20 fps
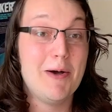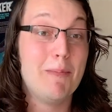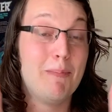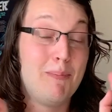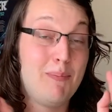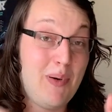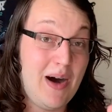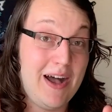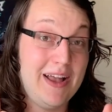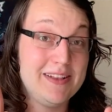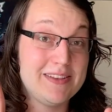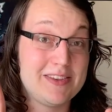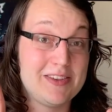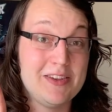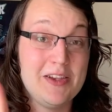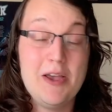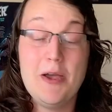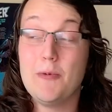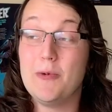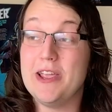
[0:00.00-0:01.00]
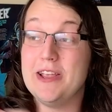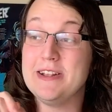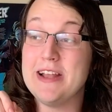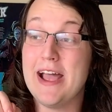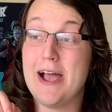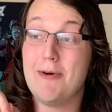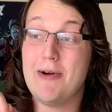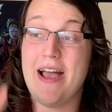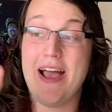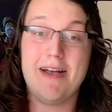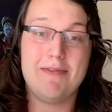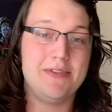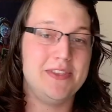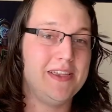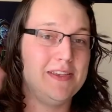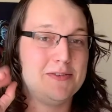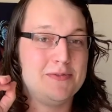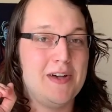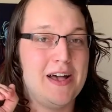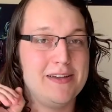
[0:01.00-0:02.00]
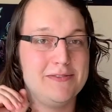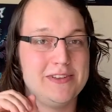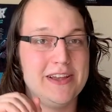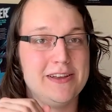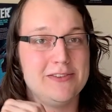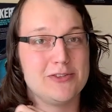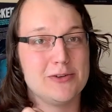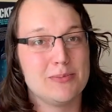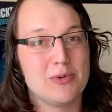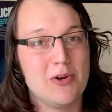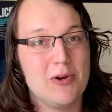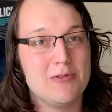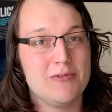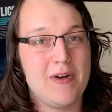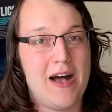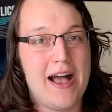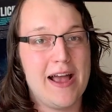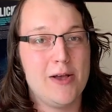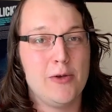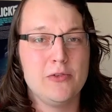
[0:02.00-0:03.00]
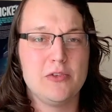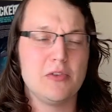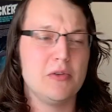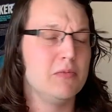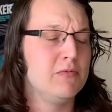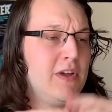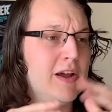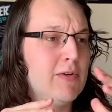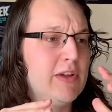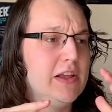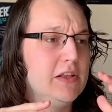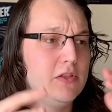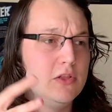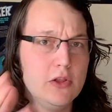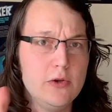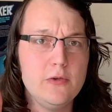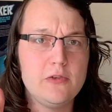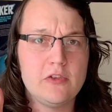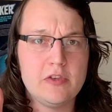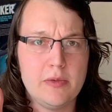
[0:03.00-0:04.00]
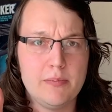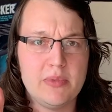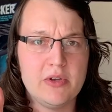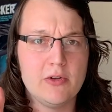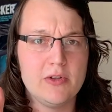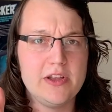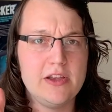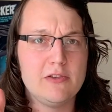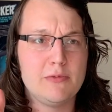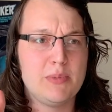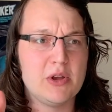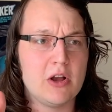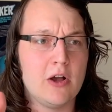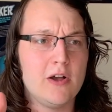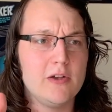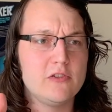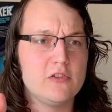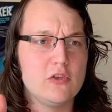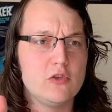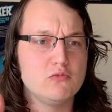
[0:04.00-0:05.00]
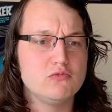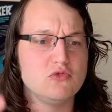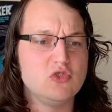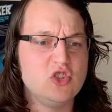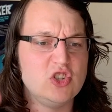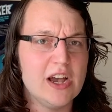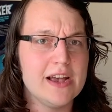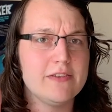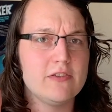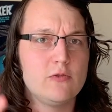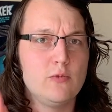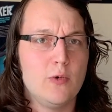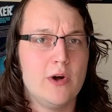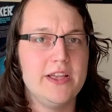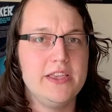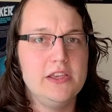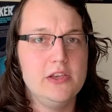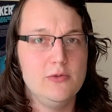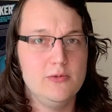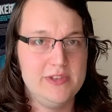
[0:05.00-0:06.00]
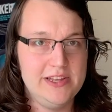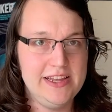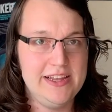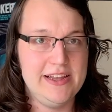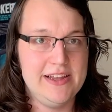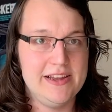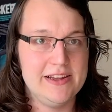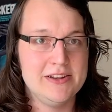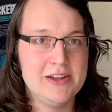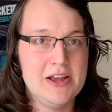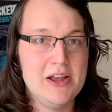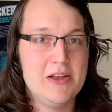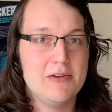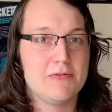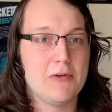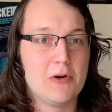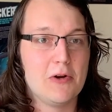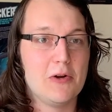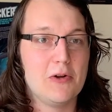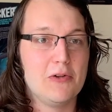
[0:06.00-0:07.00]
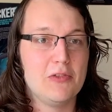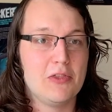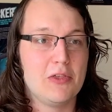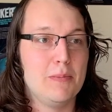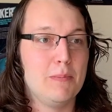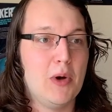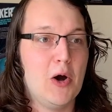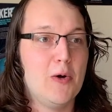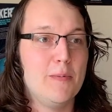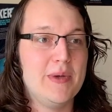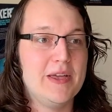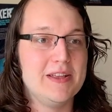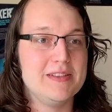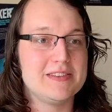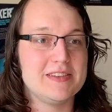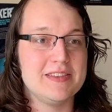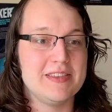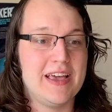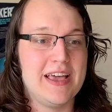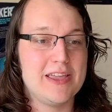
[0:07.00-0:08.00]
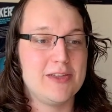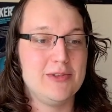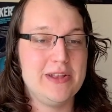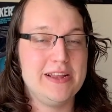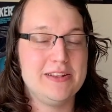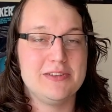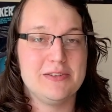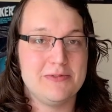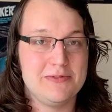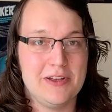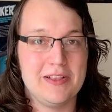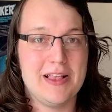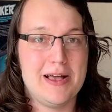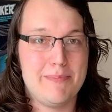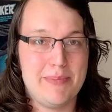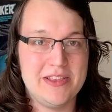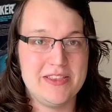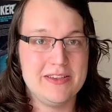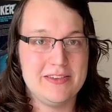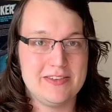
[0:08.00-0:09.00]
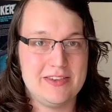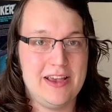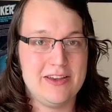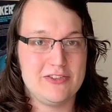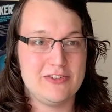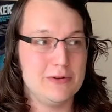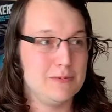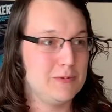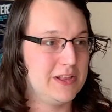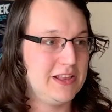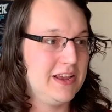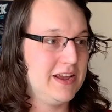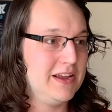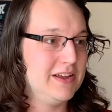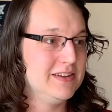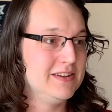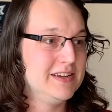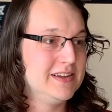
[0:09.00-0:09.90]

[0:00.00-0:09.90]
But we now have these 5 danger profiles, very loose in abilities, but also just what you need for the moment that you need to fill up in this session when they